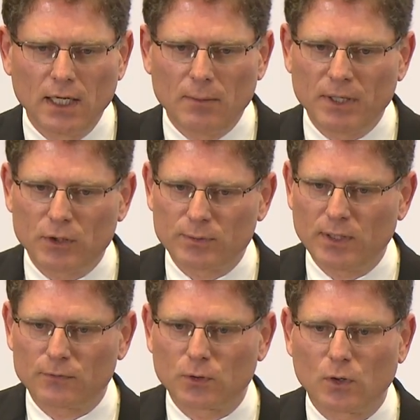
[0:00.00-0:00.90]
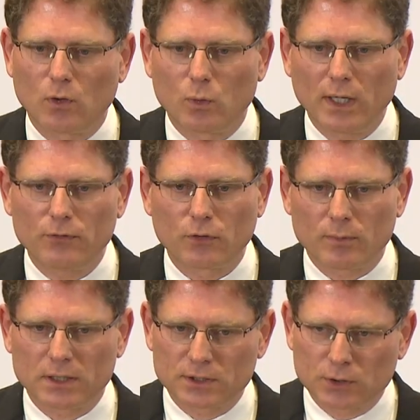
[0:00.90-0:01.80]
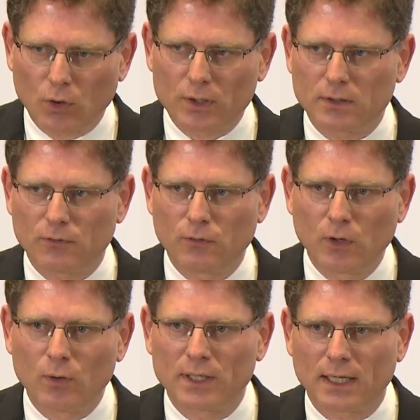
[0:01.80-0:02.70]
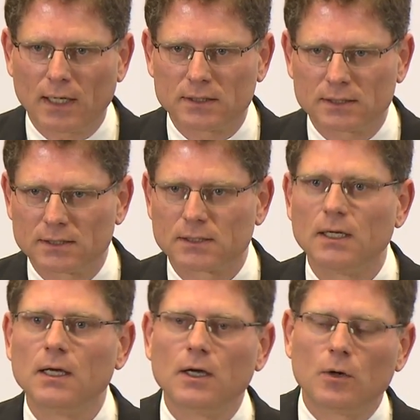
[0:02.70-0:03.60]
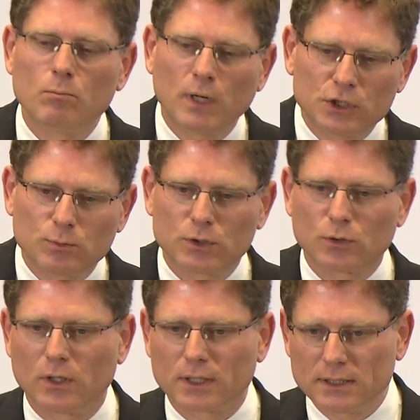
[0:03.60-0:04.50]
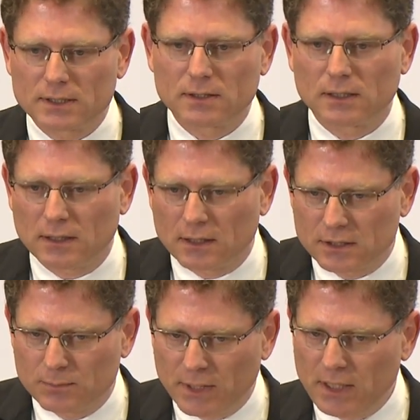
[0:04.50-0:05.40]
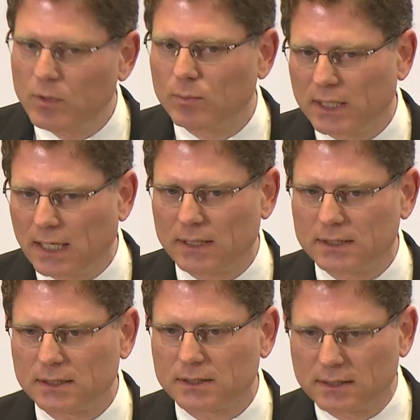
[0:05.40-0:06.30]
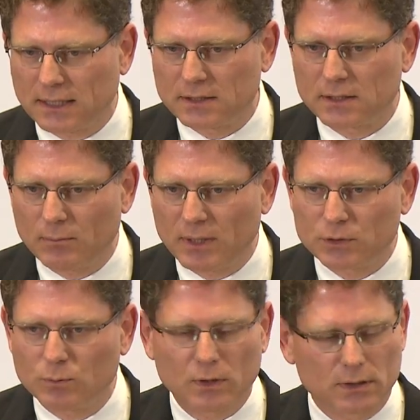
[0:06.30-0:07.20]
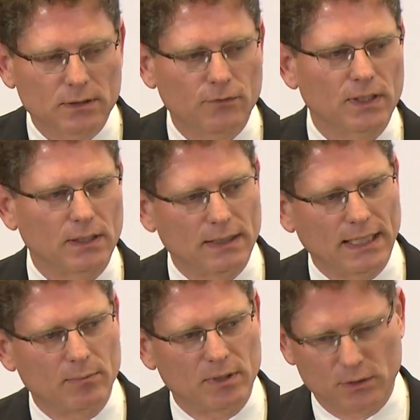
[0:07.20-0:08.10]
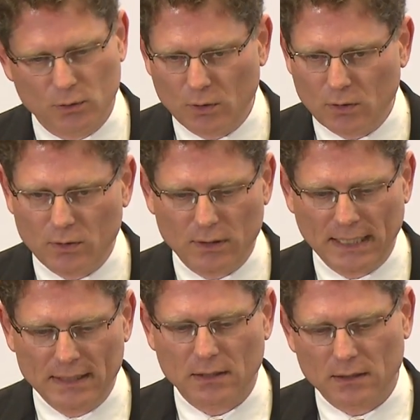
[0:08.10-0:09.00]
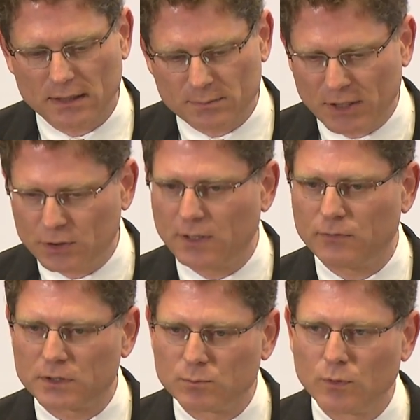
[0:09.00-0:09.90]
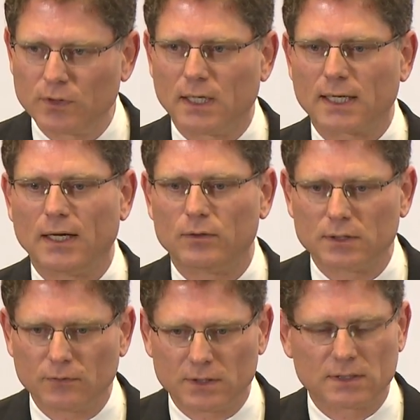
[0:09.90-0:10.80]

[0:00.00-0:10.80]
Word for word: because we have to go away from a stock and a flow analysis much more to a risk and a risk premium analysis. And that's a much more difficult animal to handle, especially if it's moving around, if it's